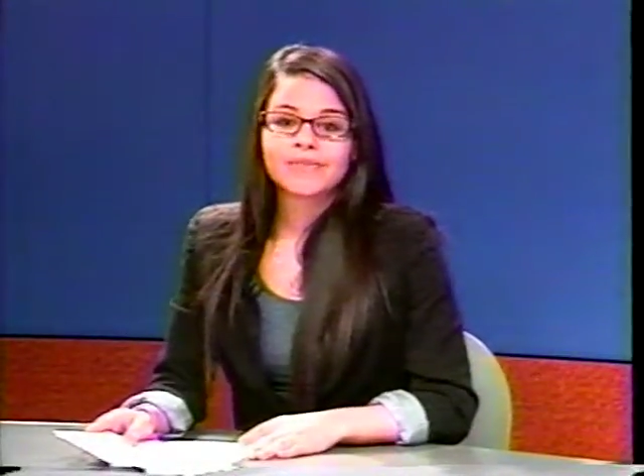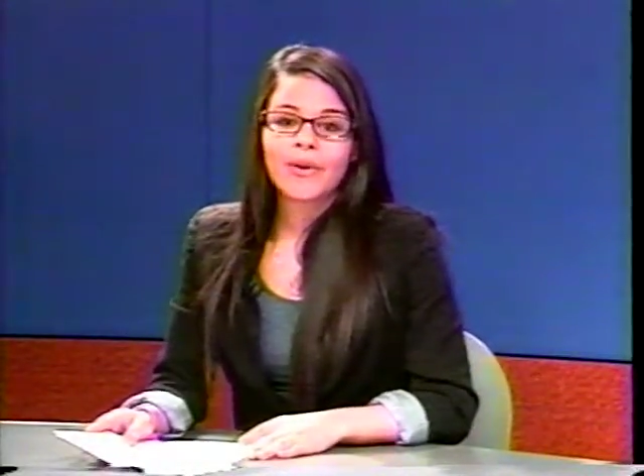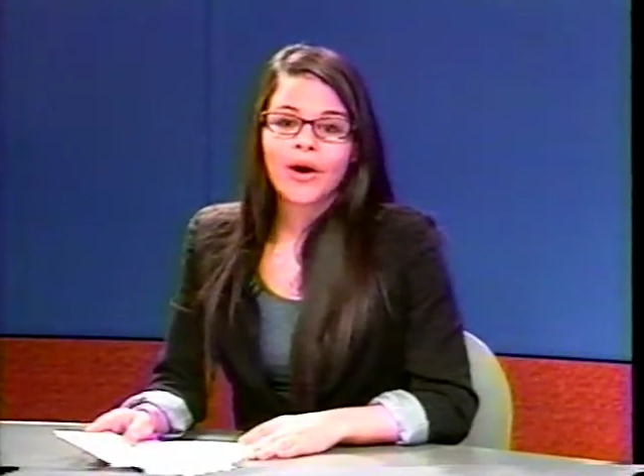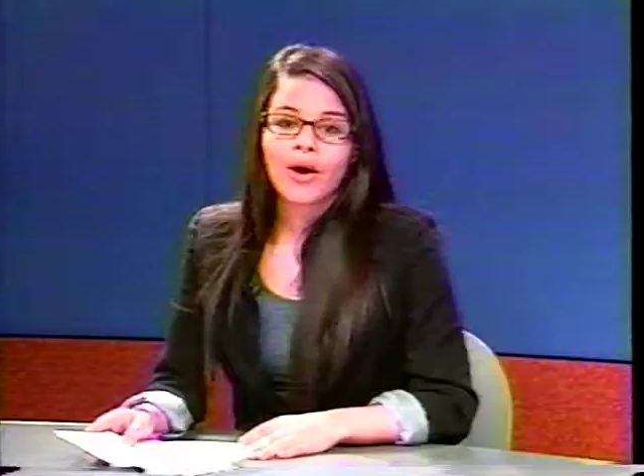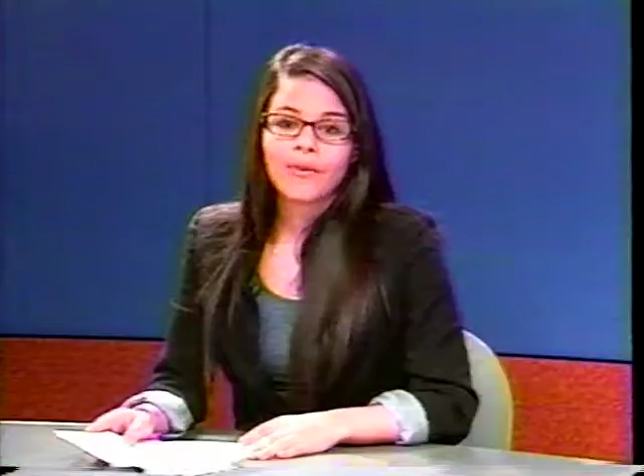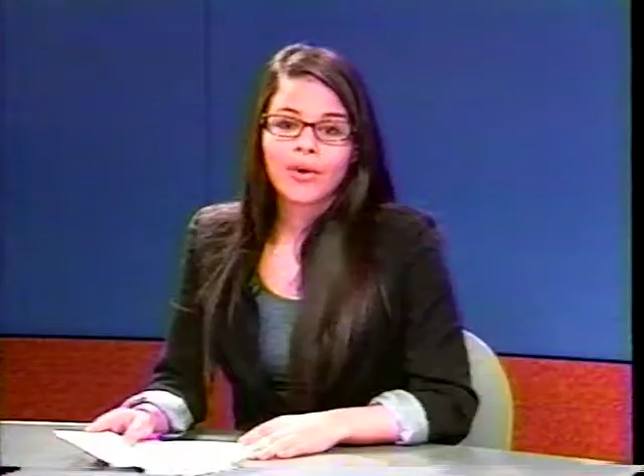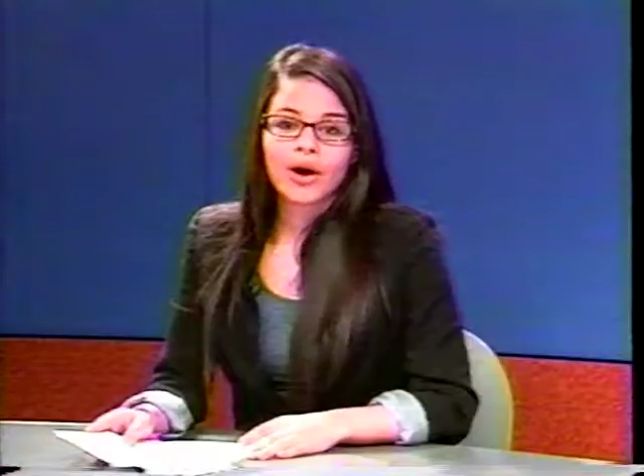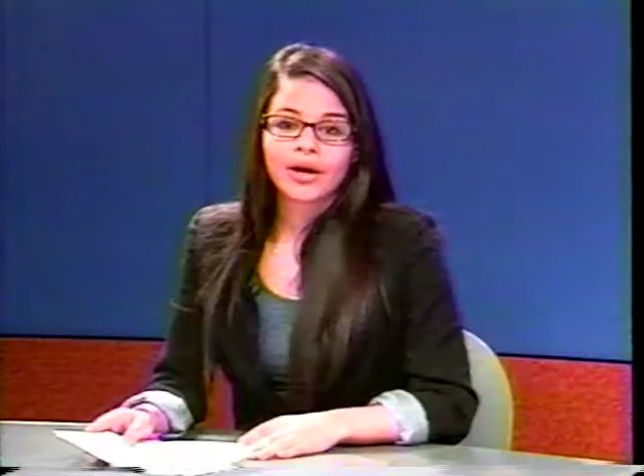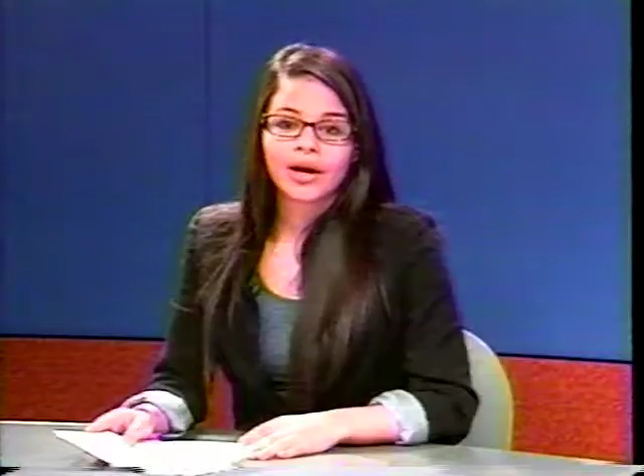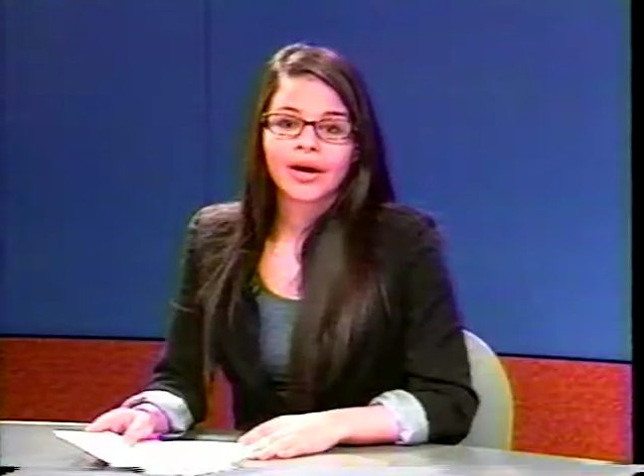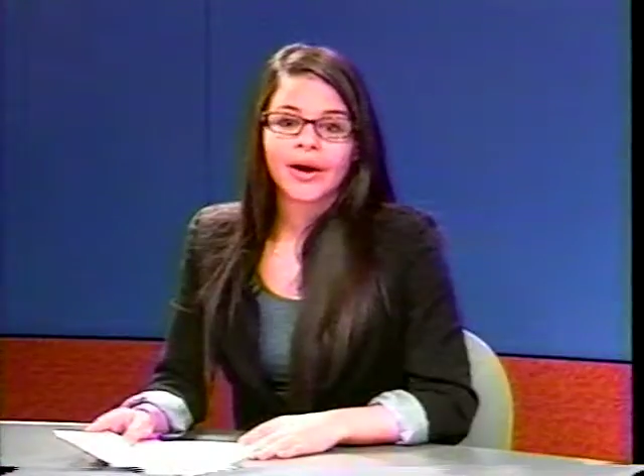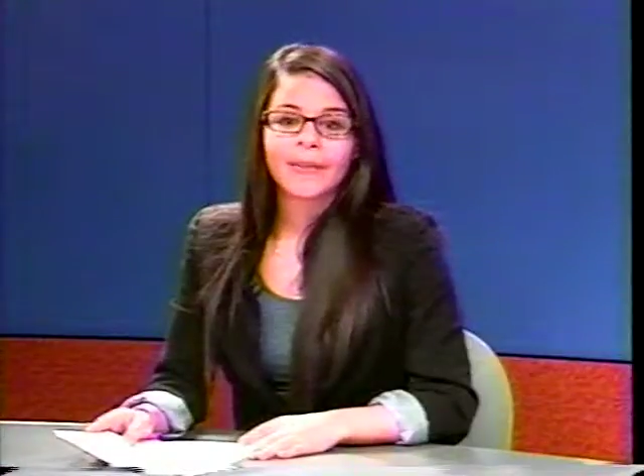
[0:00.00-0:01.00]
Paul
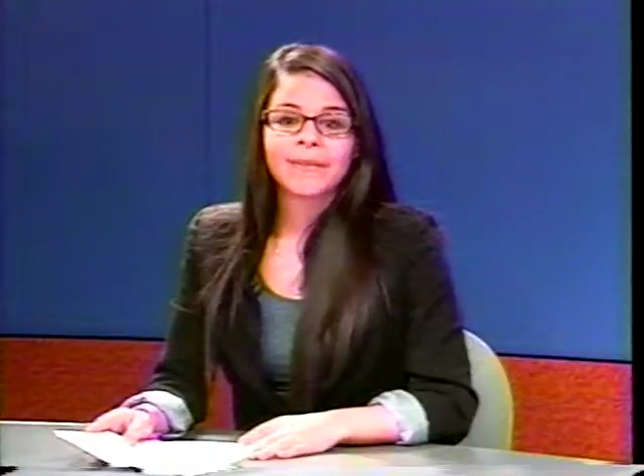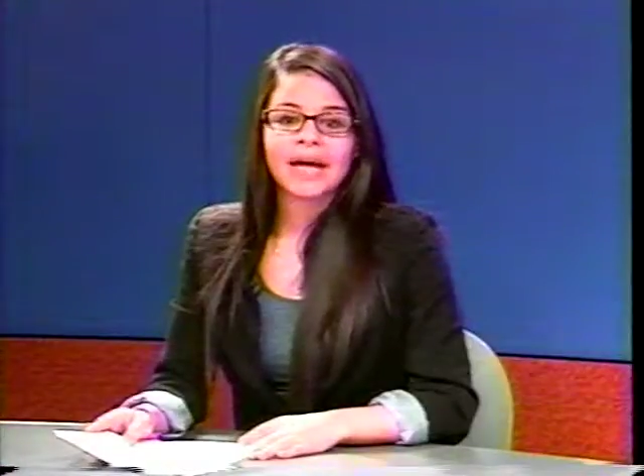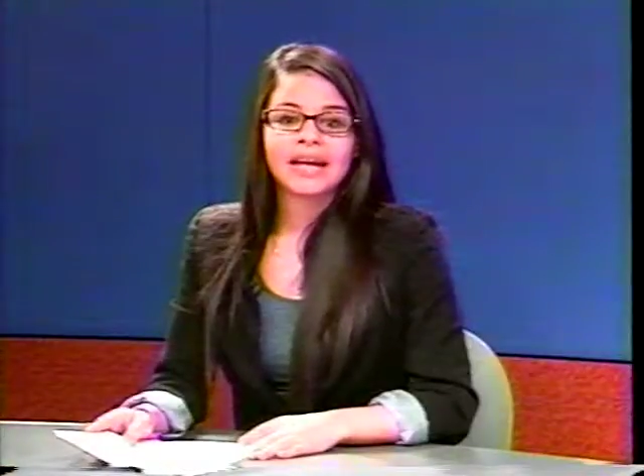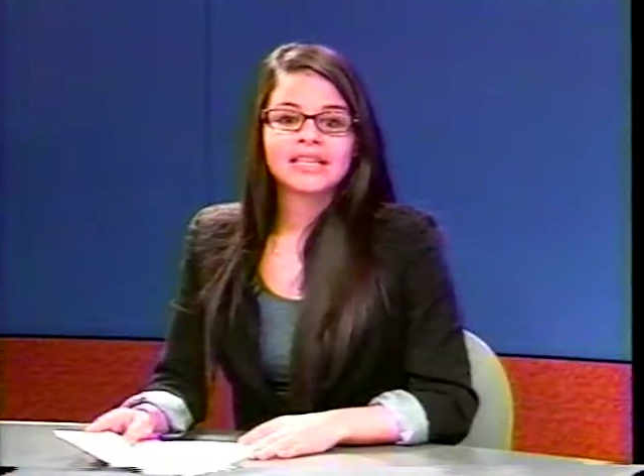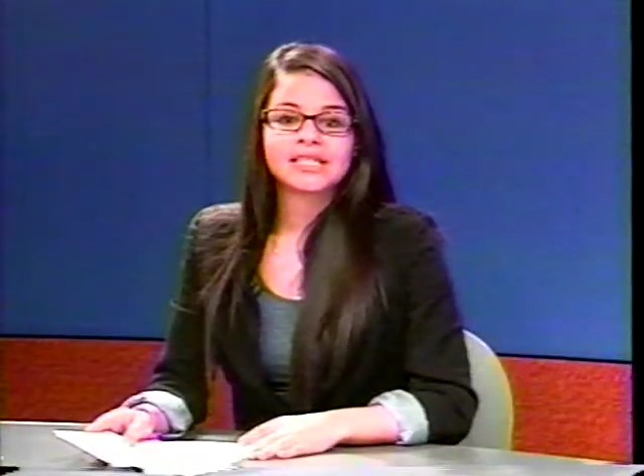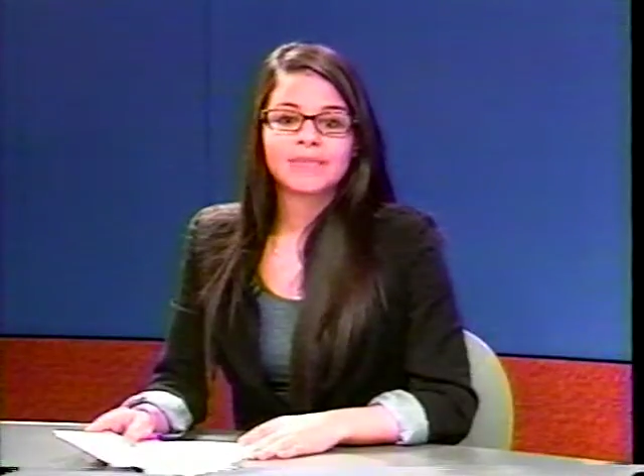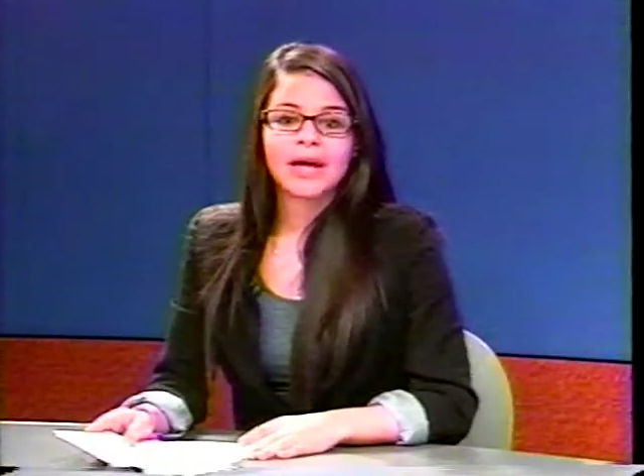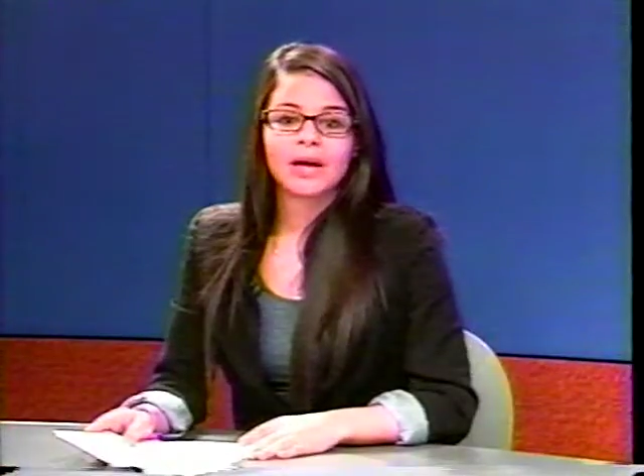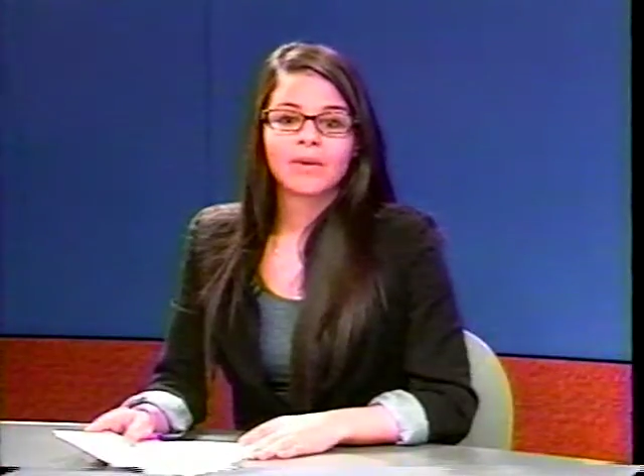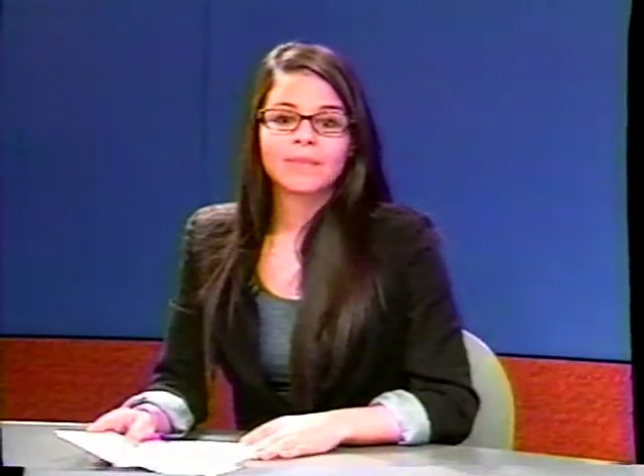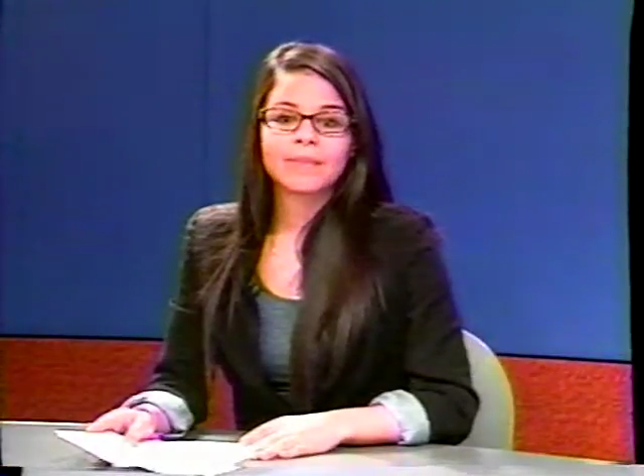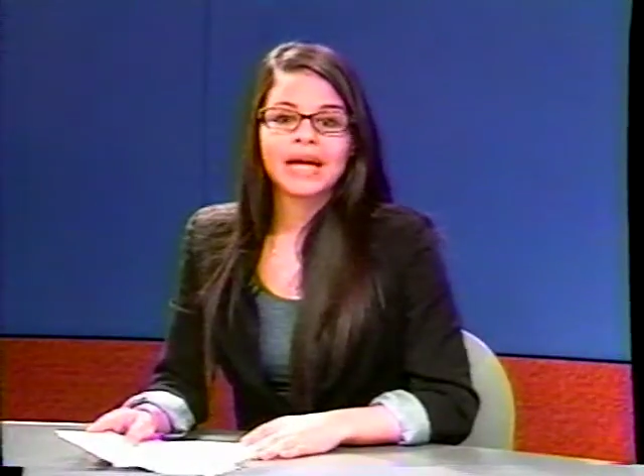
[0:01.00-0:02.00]
Walker, made
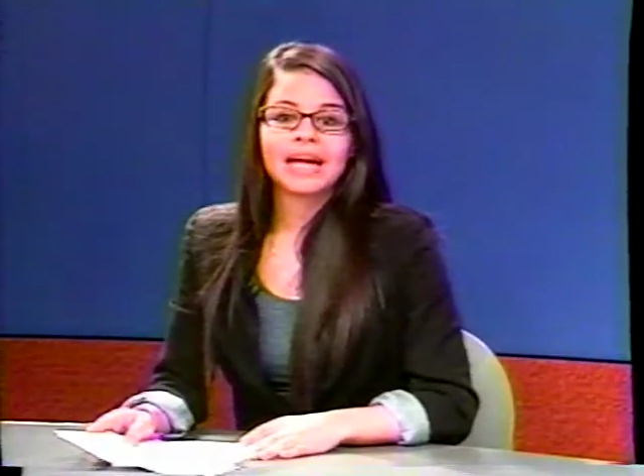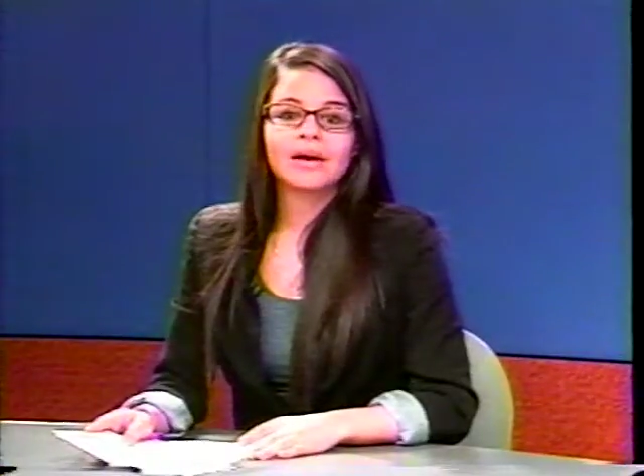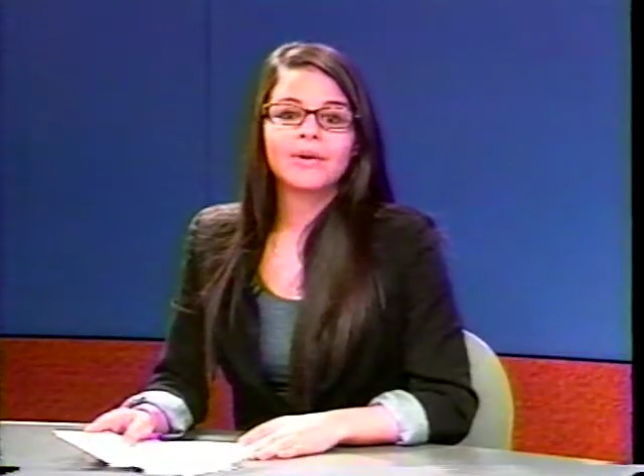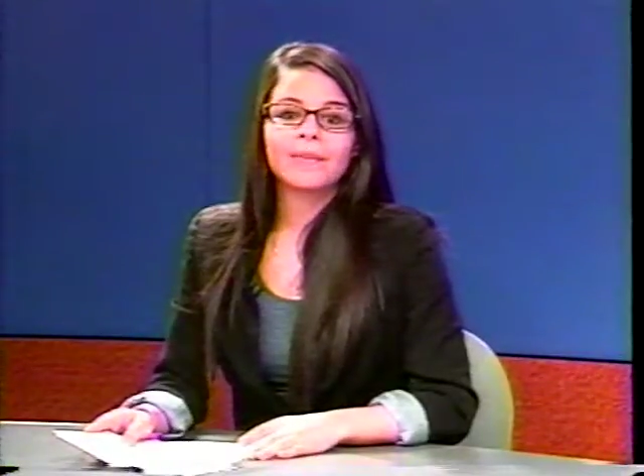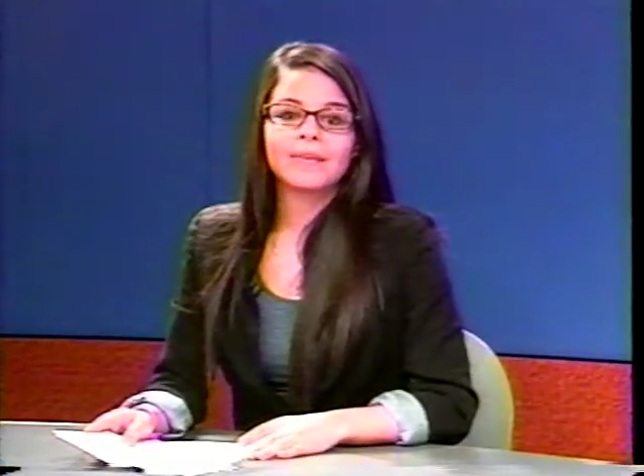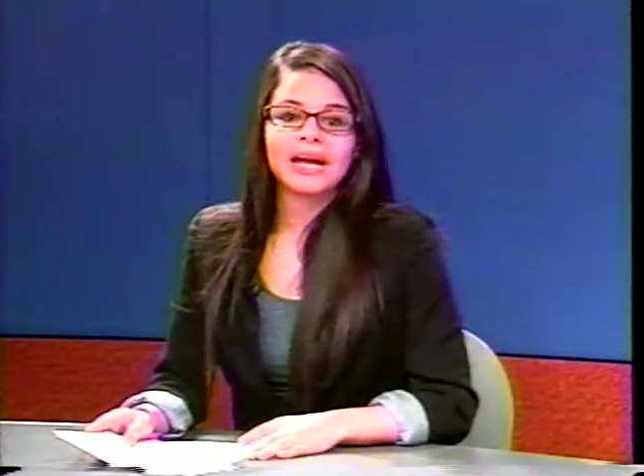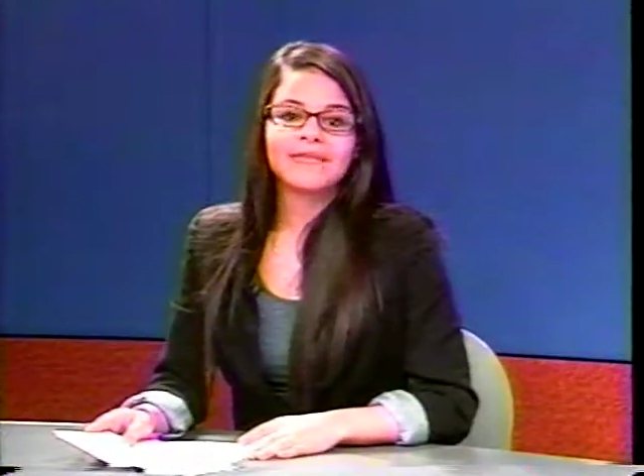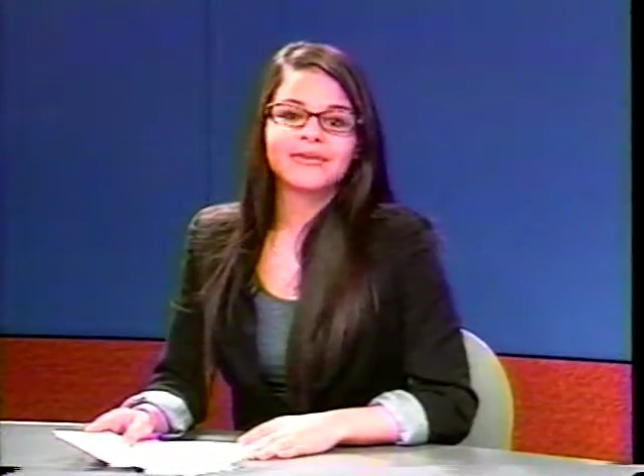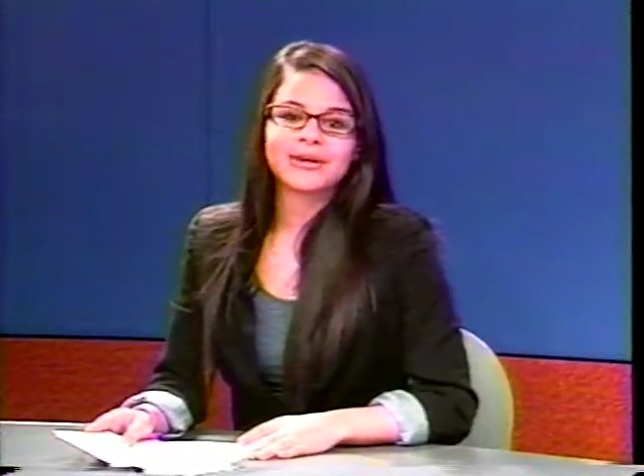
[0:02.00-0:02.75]
a name for